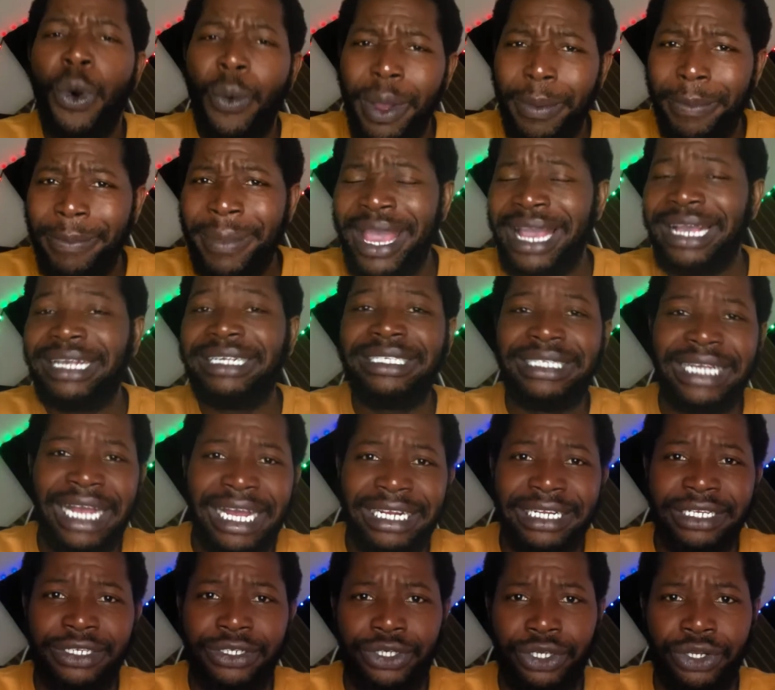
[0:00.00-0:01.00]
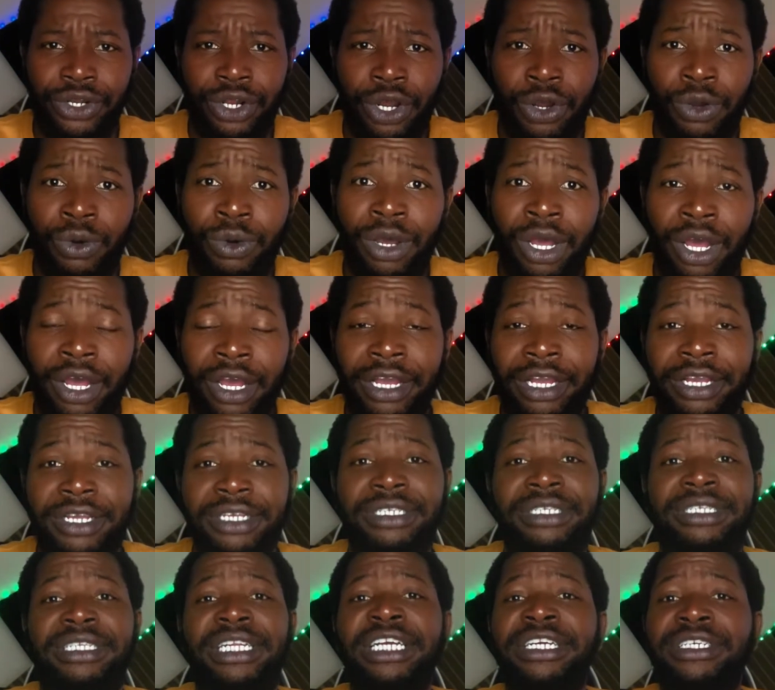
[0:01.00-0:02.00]
it makes sense, you know,
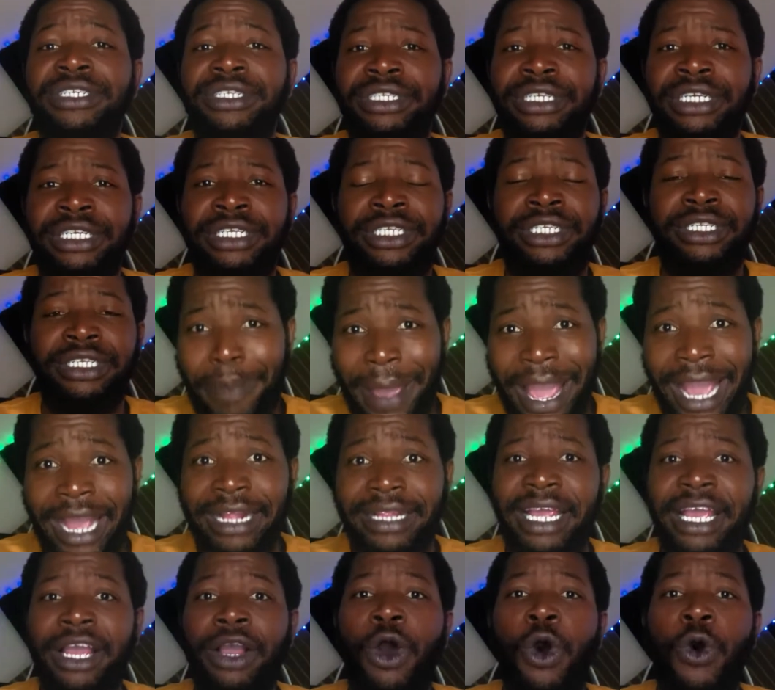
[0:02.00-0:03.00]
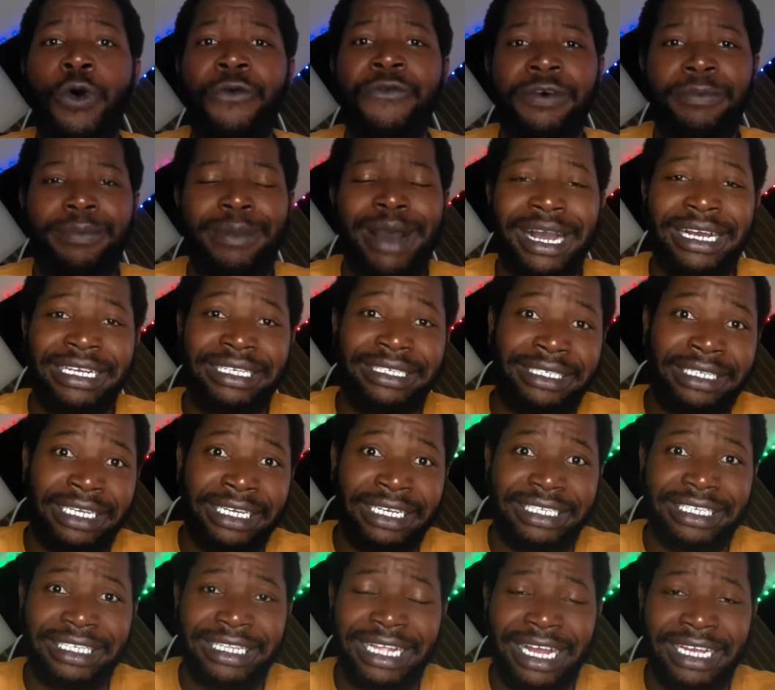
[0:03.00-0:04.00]
because there's this painting over by
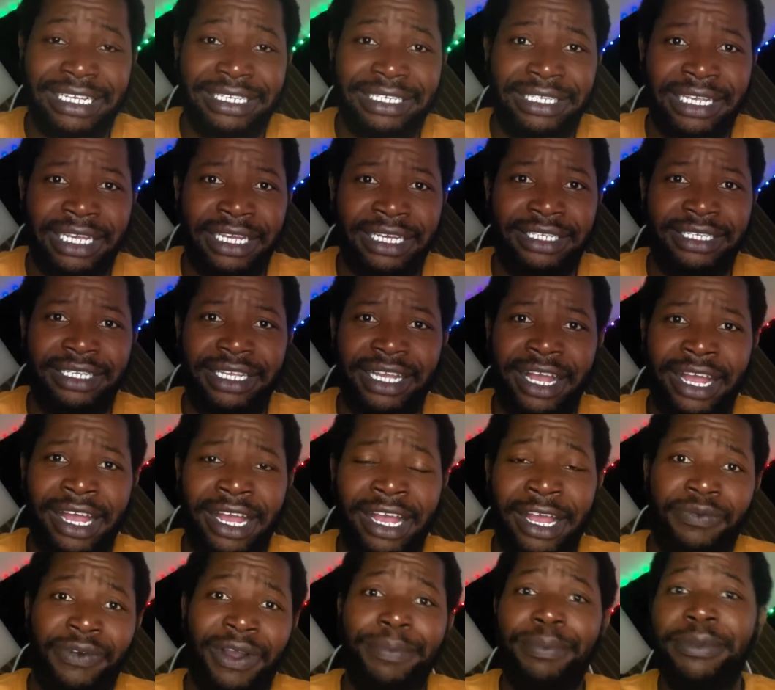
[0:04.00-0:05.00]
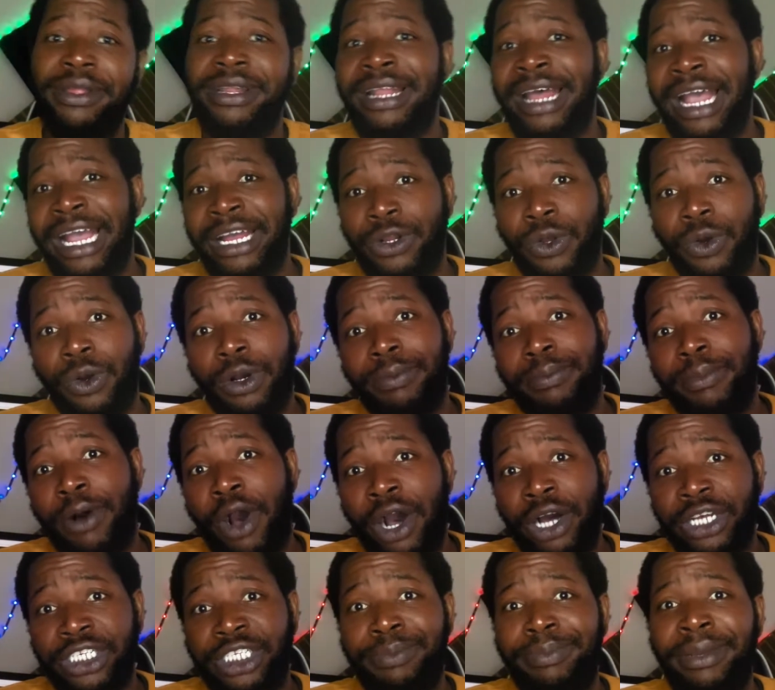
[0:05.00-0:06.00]
696, yeah? From the night our
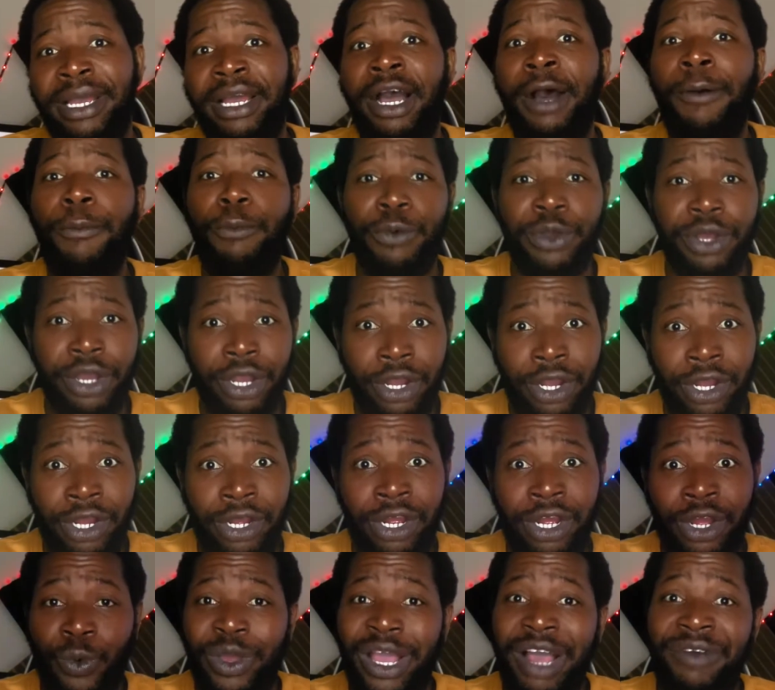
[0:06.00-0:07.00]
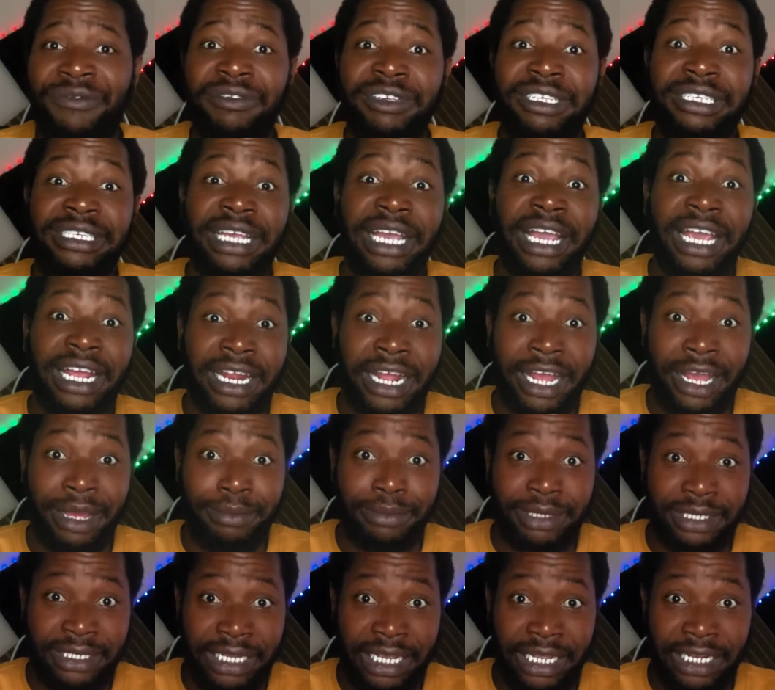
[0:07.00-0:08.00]
boss met up with her, we haven't seen him
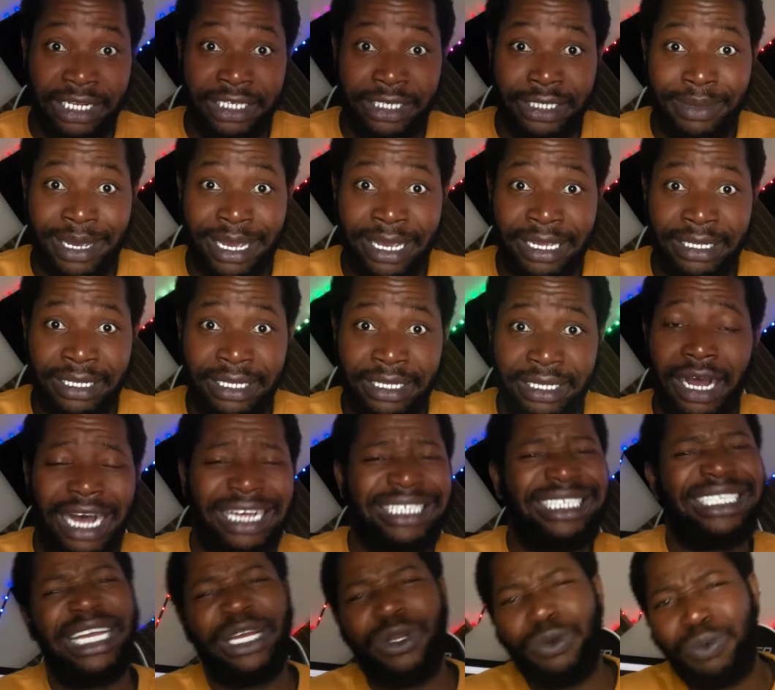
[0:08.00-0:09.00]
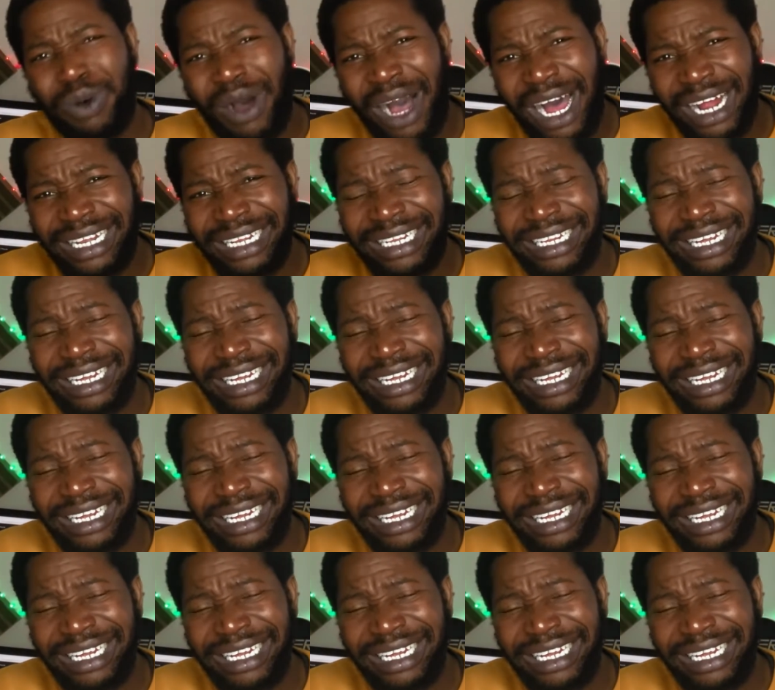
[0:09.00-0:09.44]
since, mate. I said, "What?